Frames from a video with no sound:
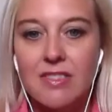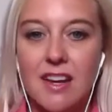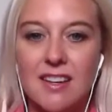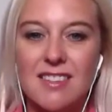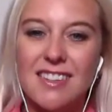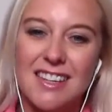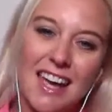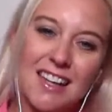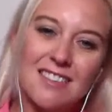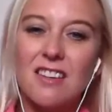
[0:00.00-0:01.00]
That
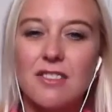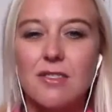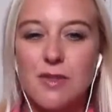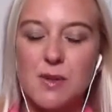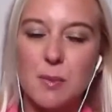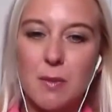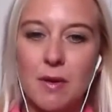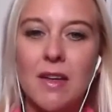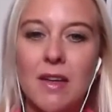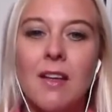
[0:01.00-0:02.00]
can start to cause a problem.